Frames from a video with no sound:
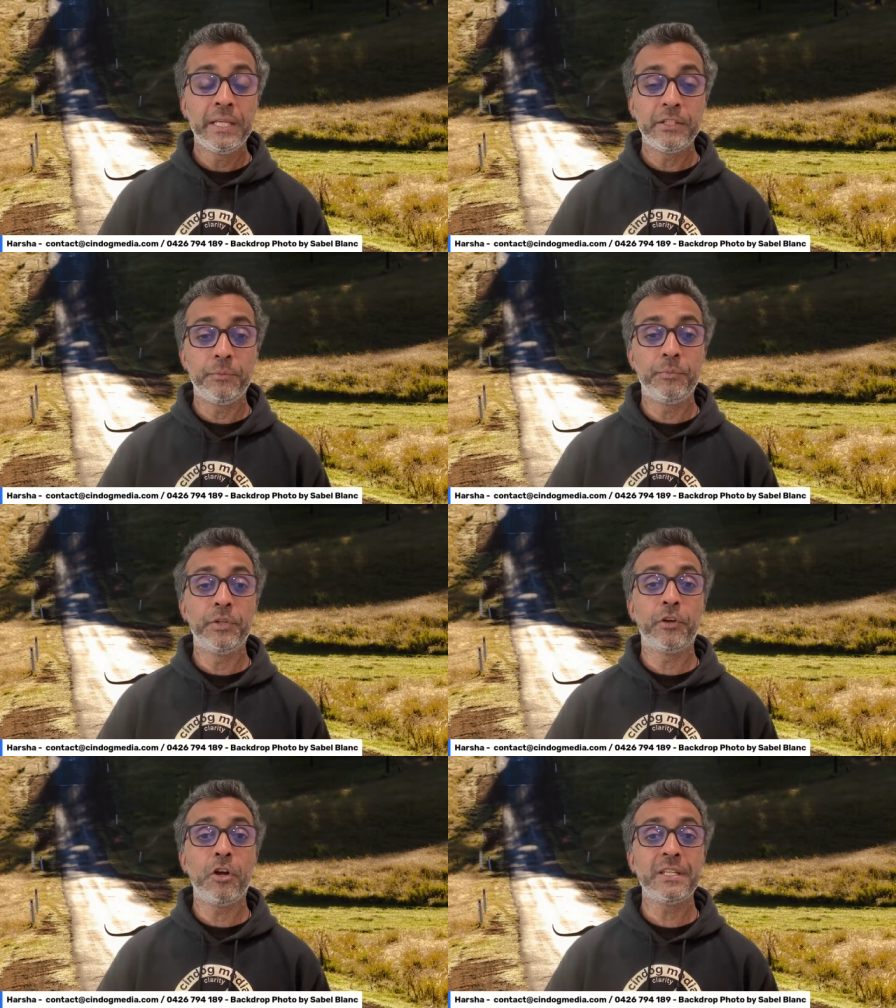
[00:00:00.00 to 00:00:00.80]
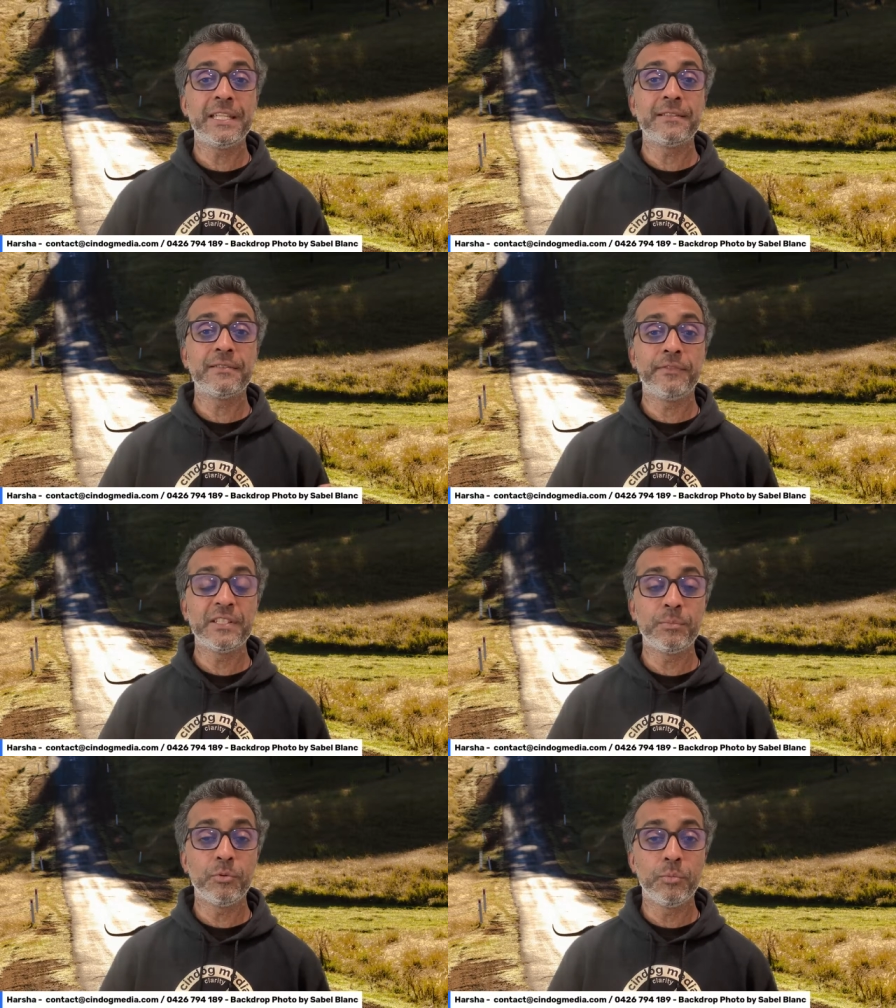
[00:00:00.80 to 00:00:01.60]
Your content's
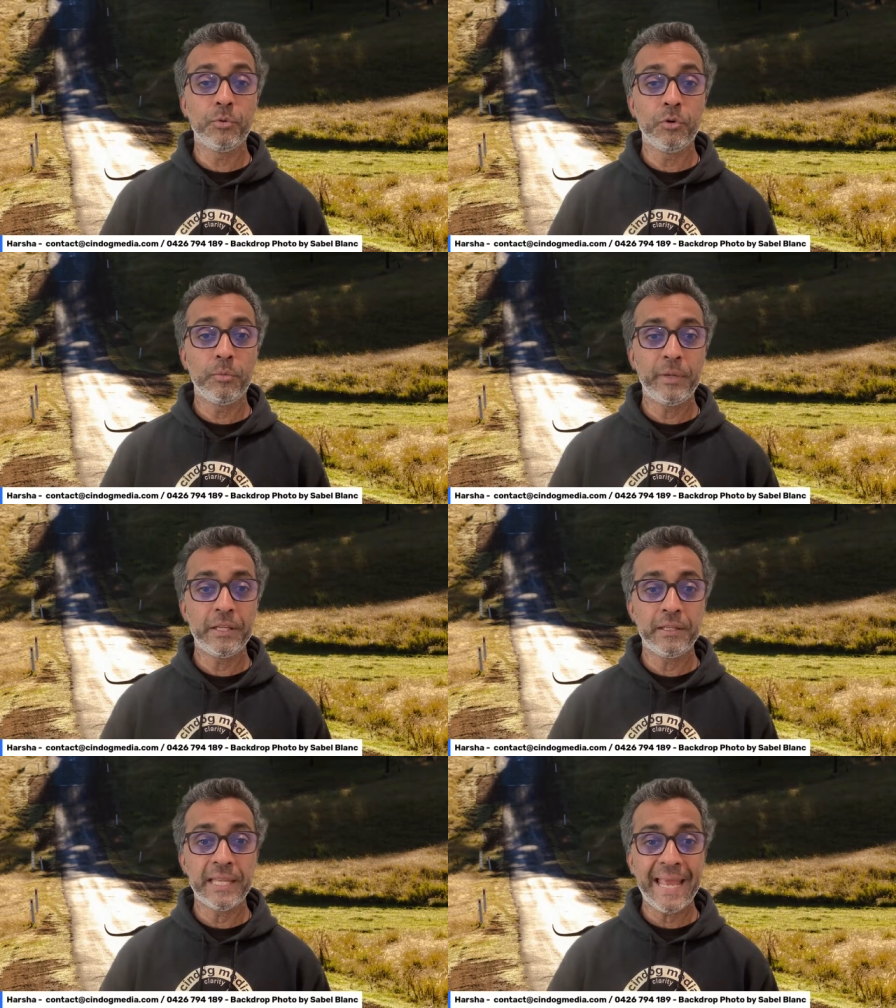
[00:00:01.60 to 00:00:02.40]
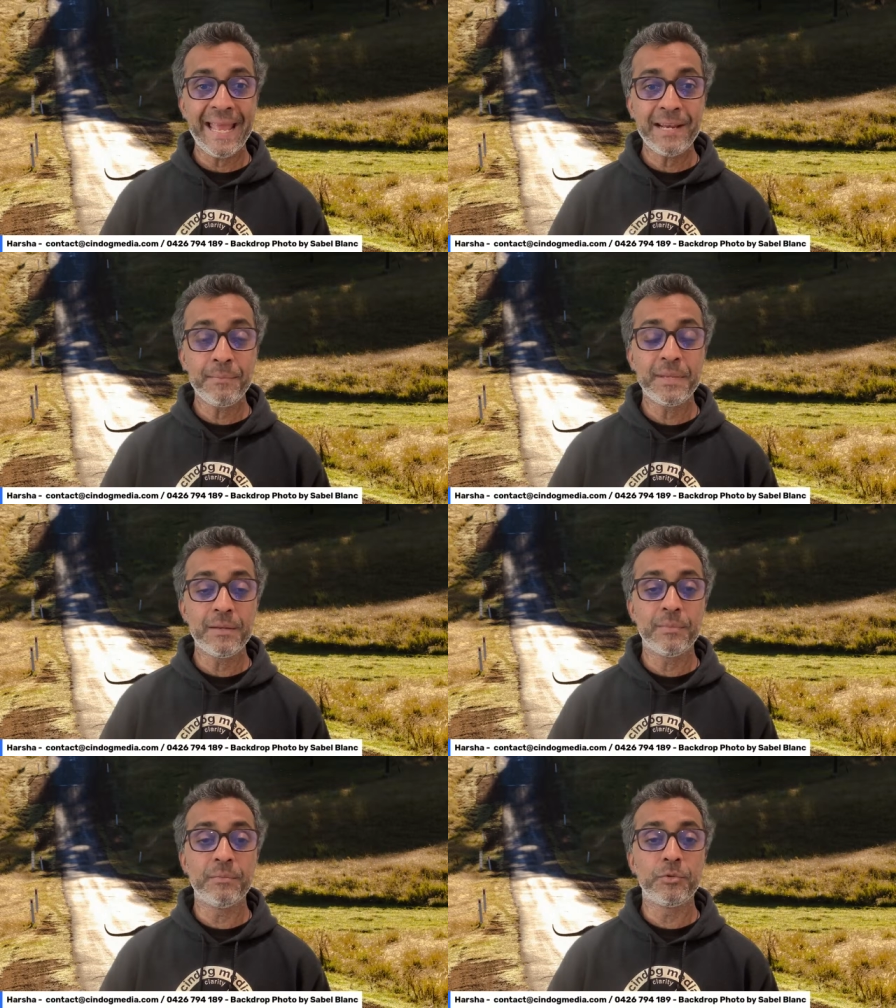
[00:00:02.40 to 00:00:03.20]
visible more, but at a
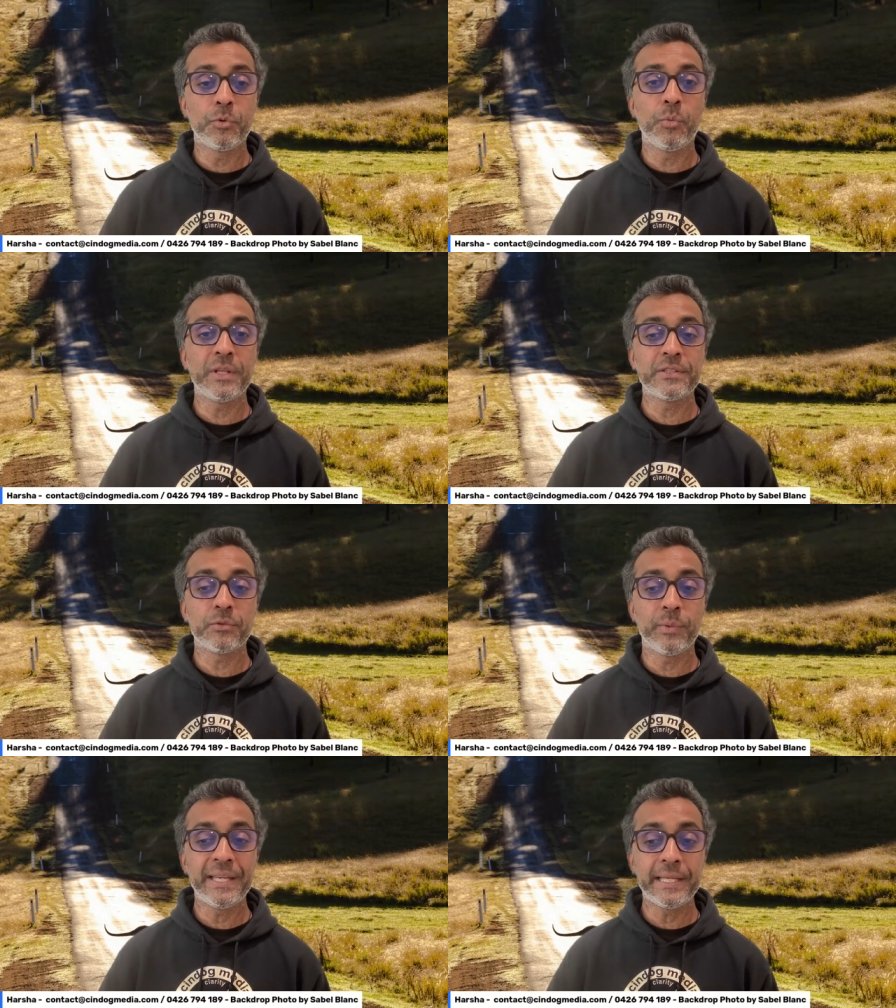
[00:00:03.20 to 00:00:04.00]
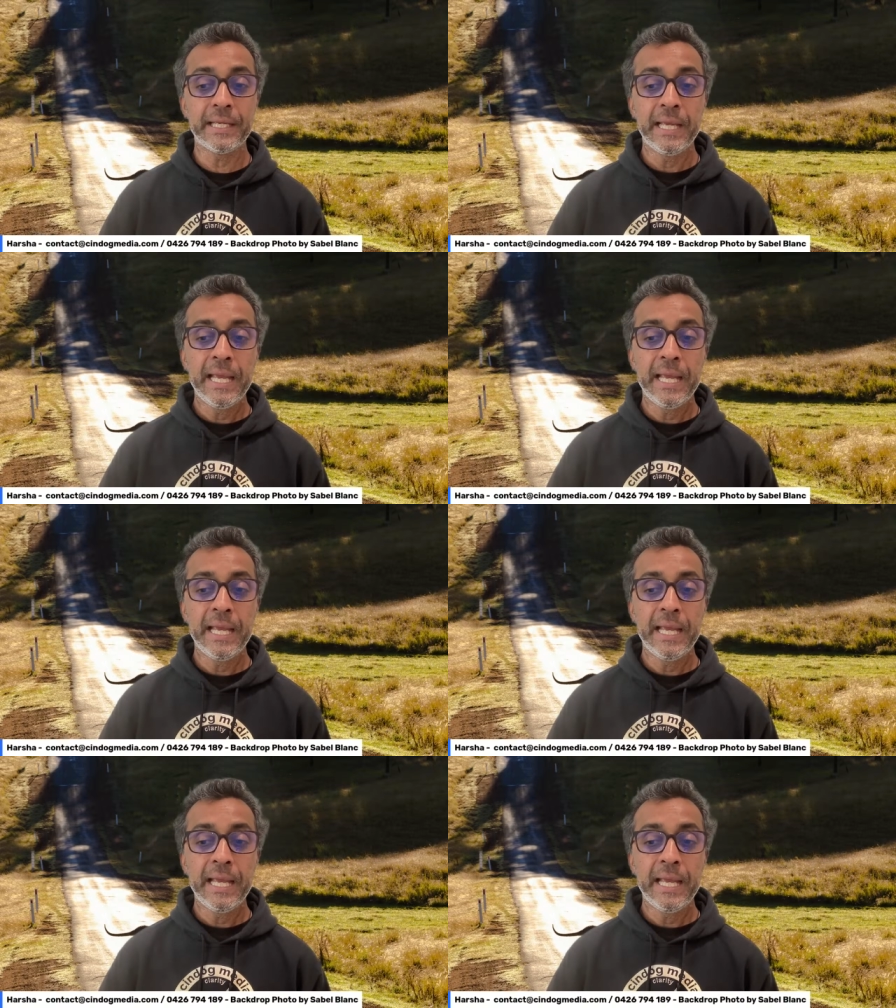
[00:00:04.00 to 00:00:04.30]
minimum, do it once a week